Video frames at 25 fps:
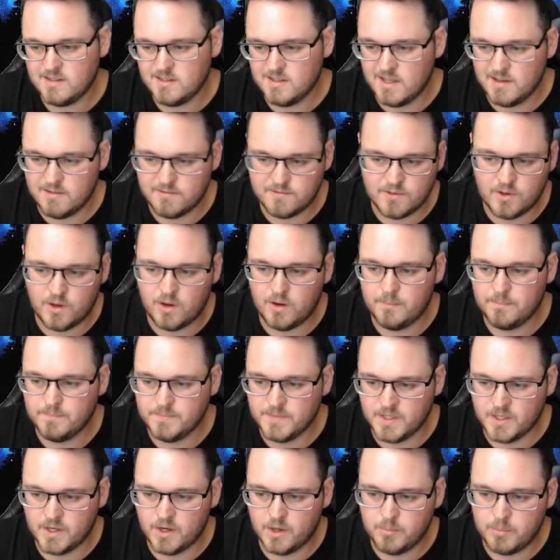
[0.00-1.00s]
if not,
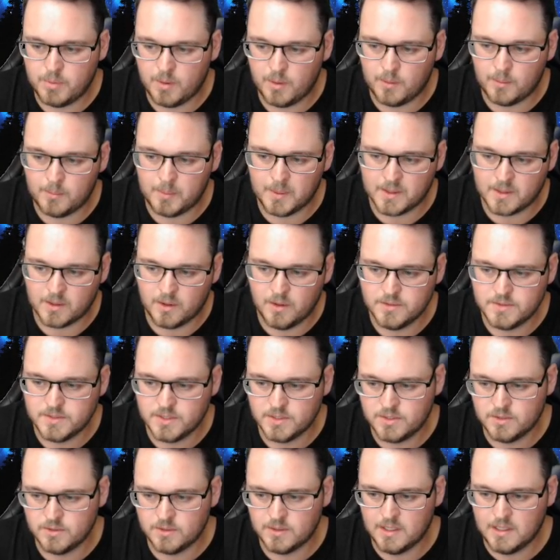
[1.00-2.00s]
probably
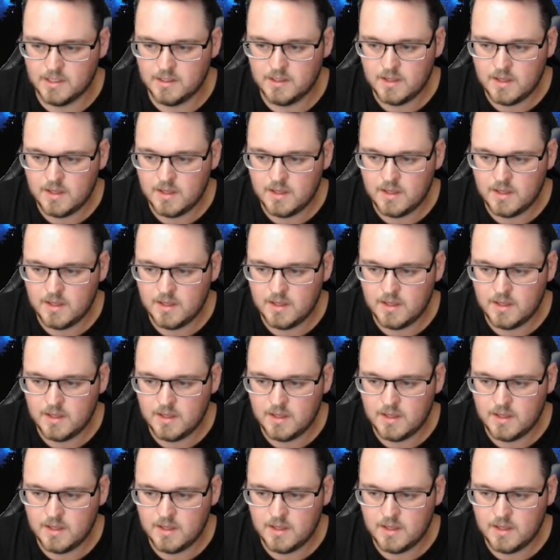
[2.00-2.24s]
closer to a